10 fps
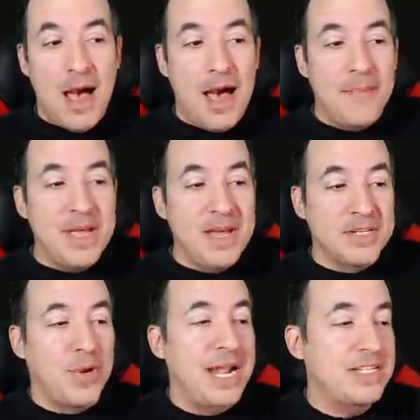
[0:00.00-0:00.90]
Because
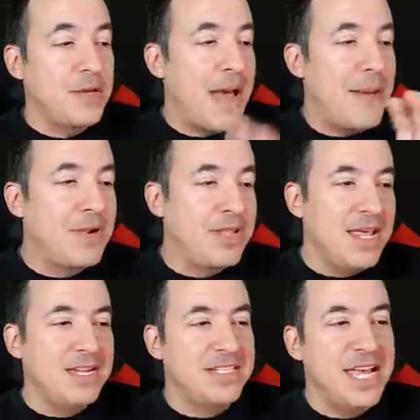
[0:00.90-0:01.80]
what ends up happening
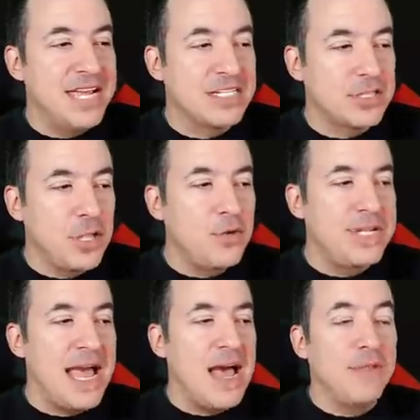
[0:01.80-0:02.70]
then is they get slowed
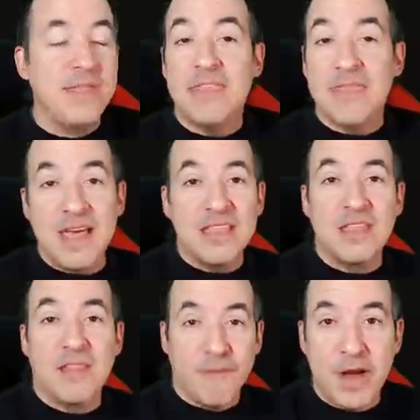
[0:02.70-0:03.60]
down. They think that
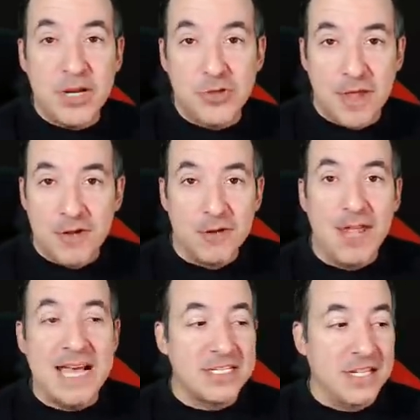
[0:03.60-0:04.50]
the French are on their
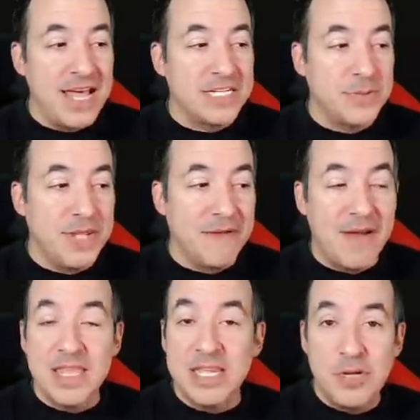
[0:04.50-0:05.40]
last legs when they
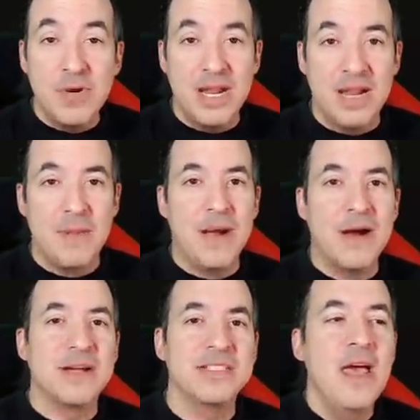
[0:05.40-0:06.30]
finally do get into
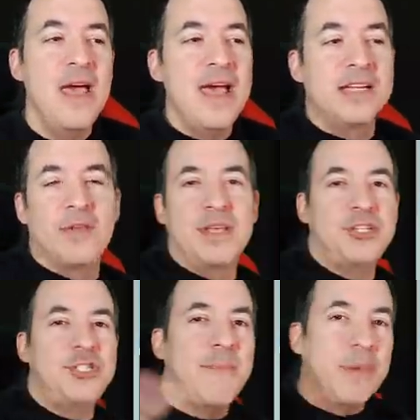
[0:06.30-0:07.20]
Paris. And so they
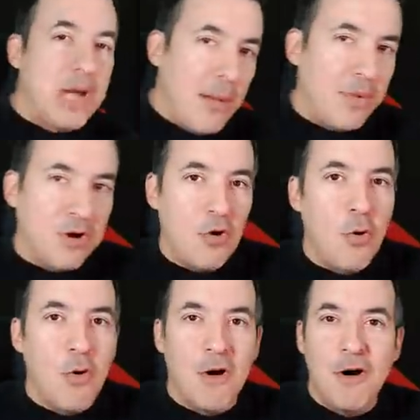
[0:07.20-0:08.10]
ship a couple of
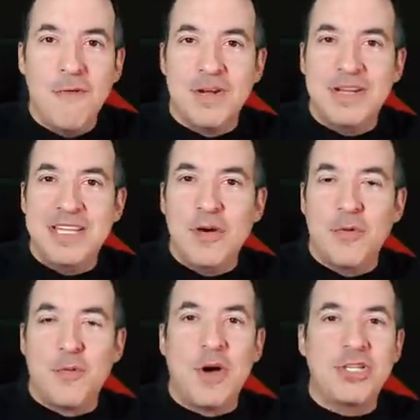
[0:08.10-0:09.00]
corps over to deal
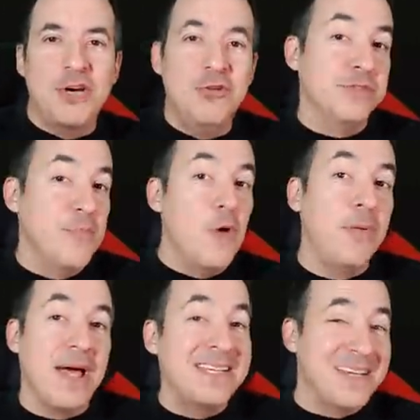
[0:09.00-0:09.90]
with Russia, who's
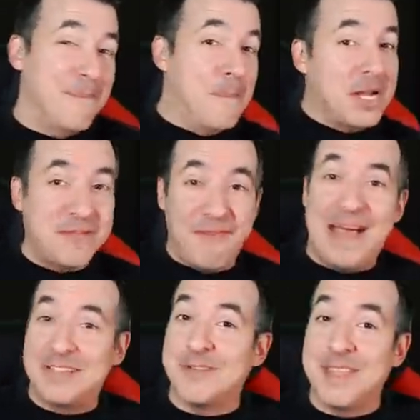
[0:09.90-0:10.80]
mobilizing much
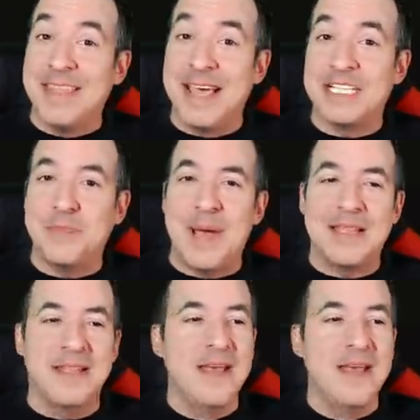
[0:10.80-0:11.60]
faster than they expected.